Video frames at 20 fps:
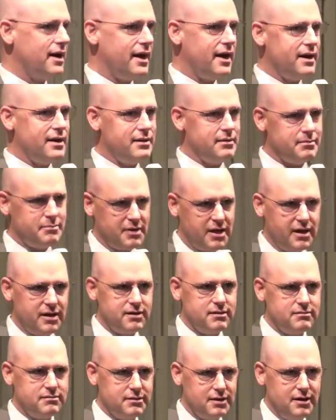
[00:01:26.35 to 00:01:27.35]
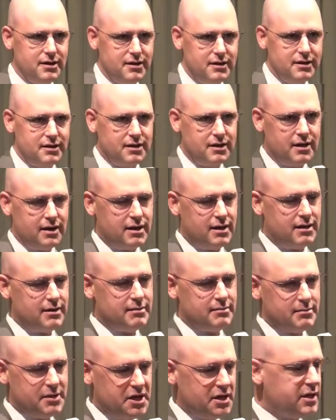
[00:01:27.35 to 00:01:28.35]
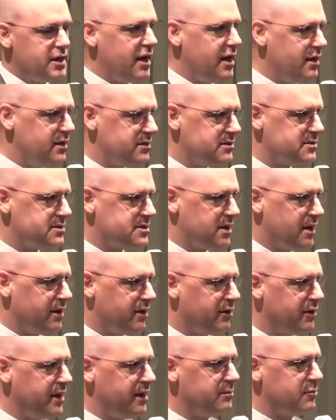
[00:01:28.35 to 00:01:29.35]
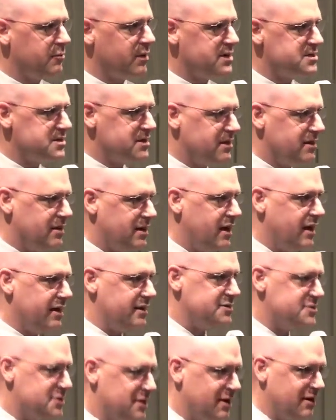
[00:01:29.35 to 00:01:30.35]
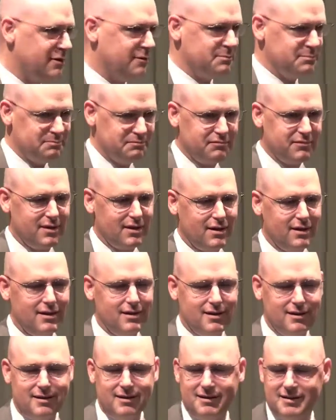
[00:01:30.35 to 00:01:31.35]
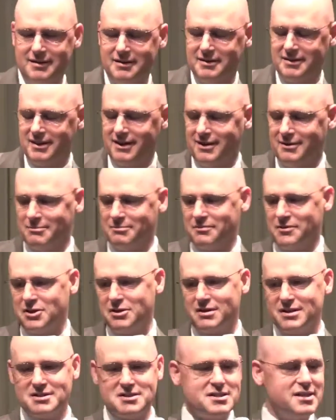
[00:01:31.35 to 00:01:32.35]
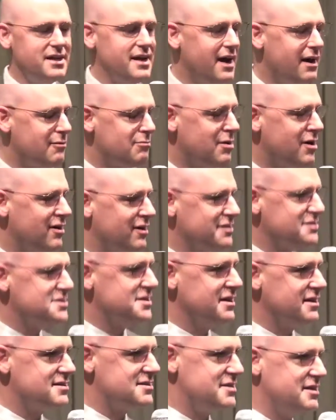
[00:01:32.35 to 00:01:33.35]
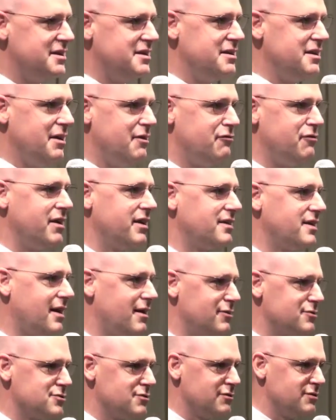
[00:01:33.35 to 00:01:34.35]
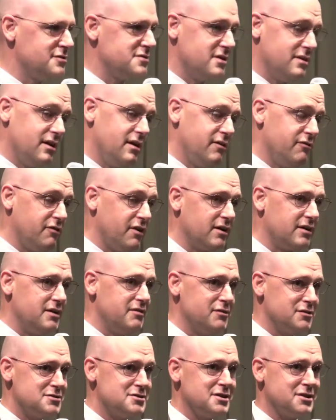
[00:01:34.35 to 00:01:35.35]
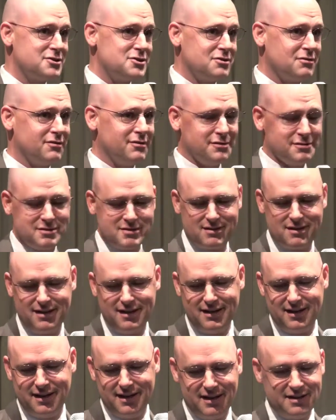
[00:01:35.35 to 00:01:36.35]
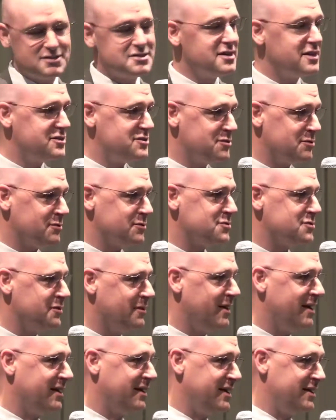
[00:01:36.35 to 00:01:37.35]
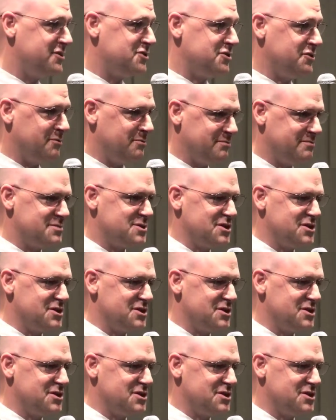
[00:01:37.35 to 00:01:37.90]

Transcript: I had him then in cadence saying our name the rest of the day. So you can see how politics can affect households, and they affect even 6-year-olds. And 6-year-olds know how to get you.